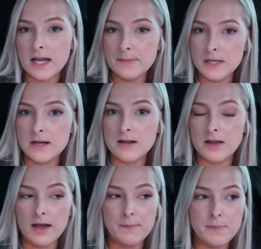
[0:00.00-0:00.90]
I mean,
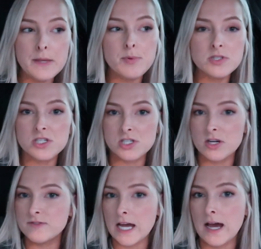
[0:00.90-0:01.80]
people
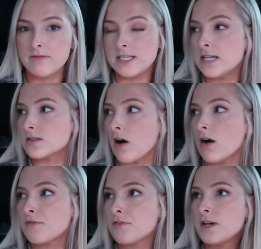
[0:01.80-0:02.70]
deserve to have days off